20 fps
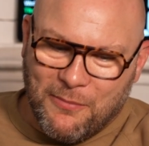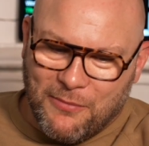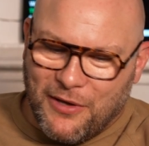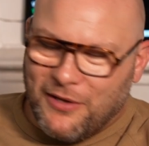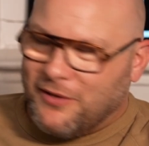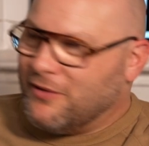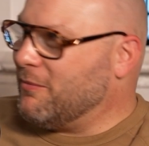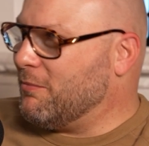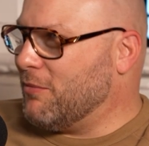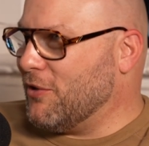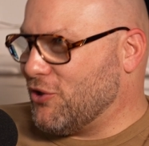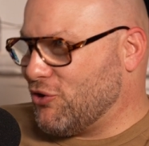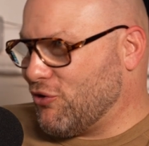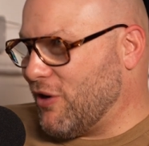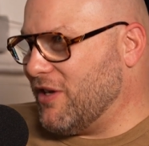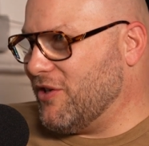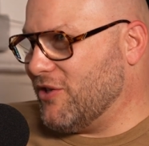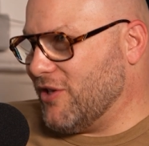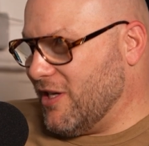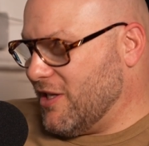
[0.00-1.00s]
But
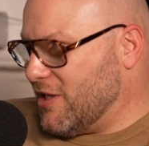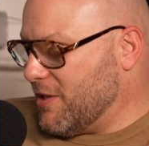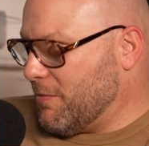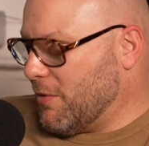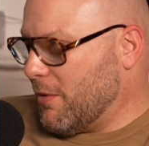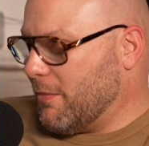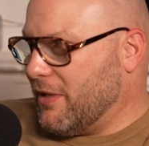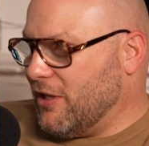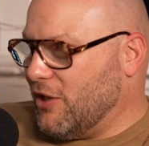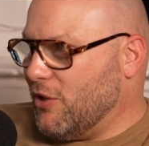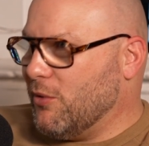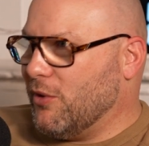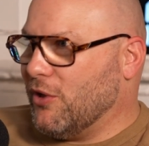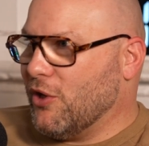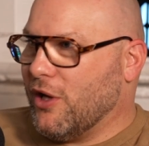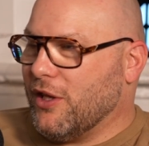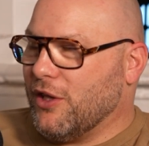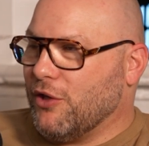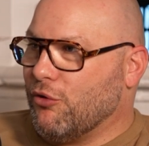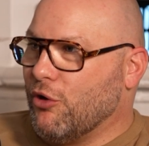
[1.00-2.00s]
strangely, so probably you
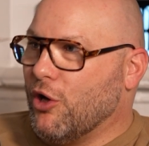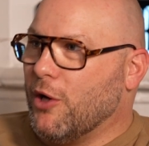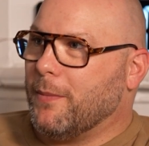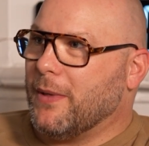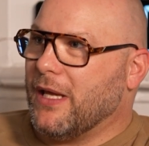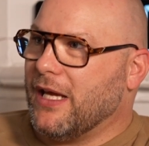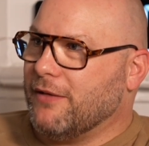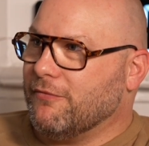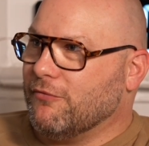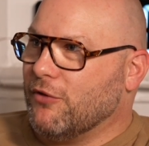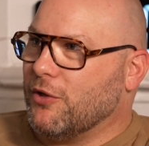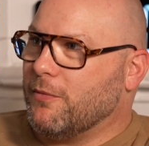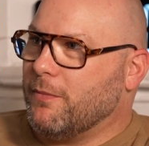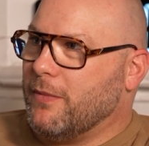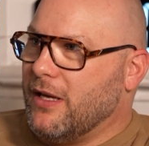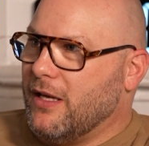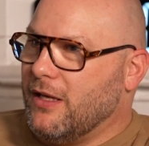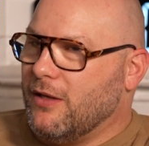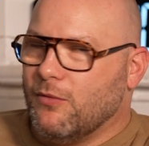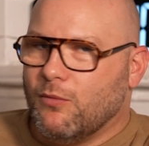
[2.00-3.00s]
and I that grew up playing
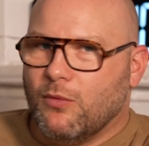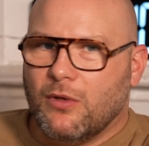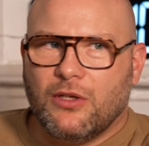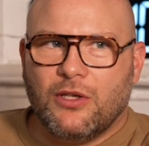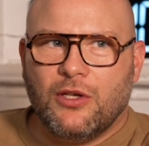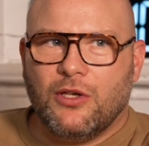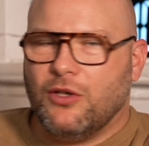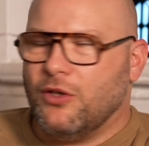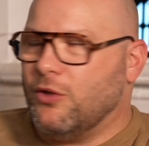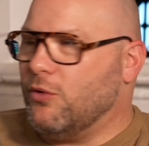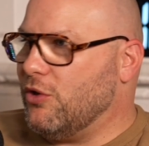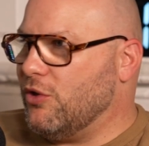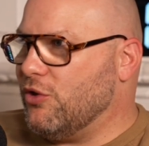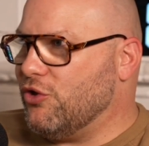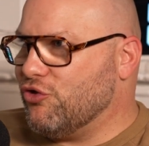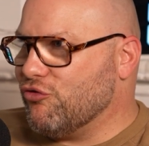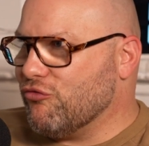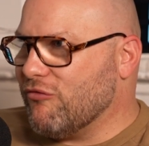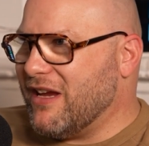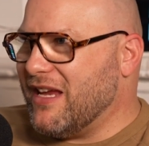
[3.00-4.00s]
rugby, you
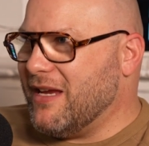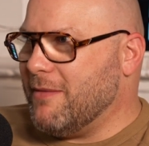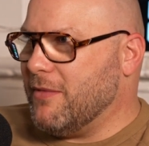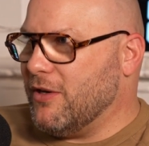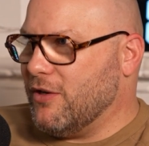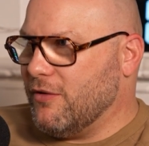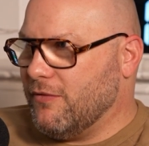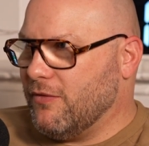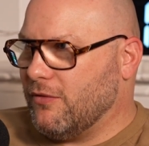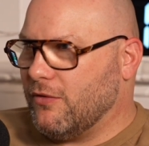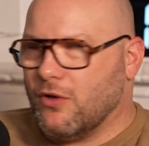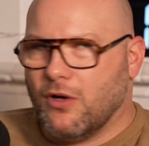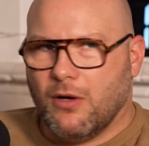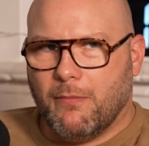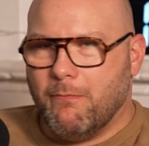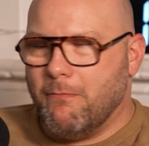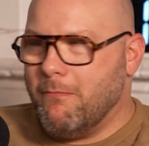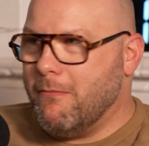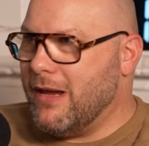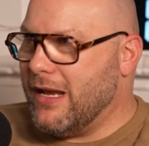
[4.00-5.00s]
dreaming of
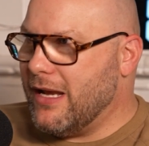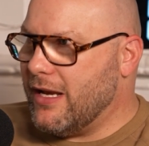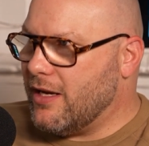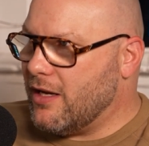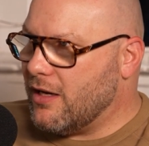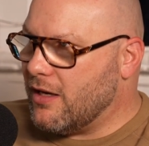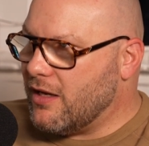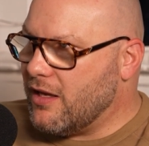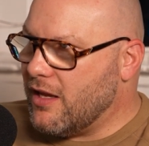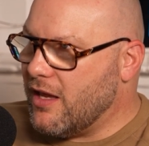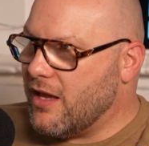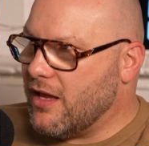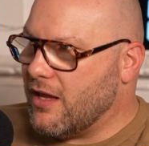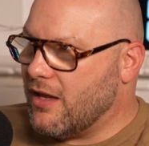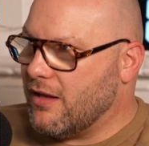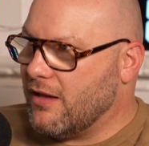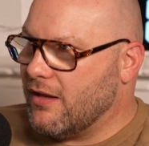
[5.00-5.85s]
$1 million a year.